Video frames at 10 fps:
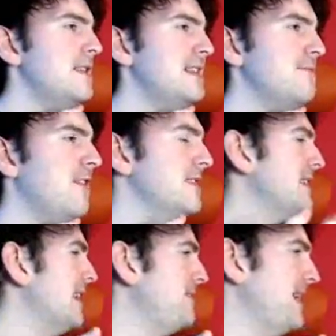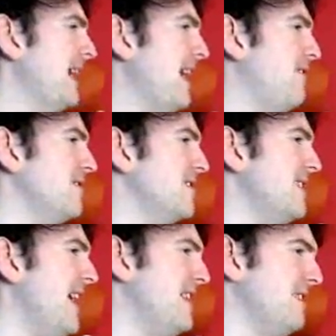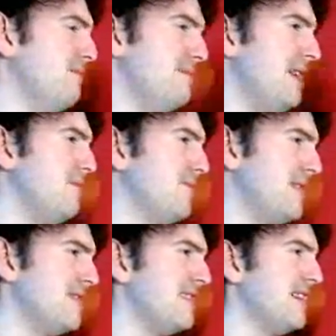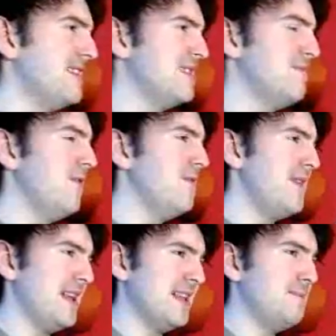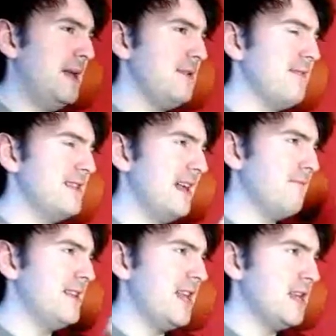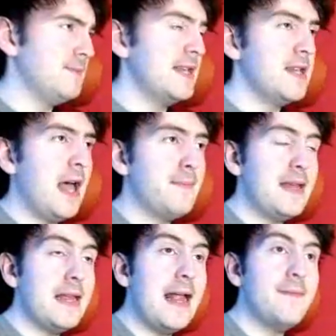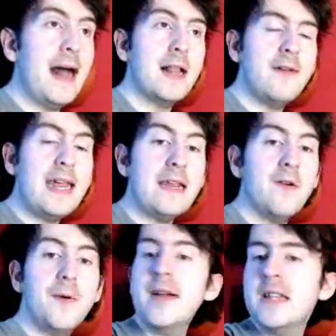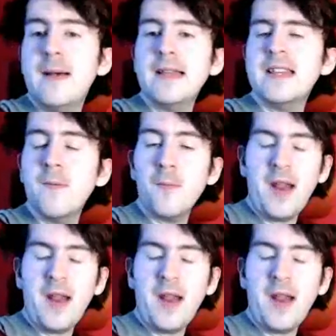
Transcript: If they want to tell anything else, then it'll probably be like small things, like maybe when you could expect to be there for Halloween or for Christmas.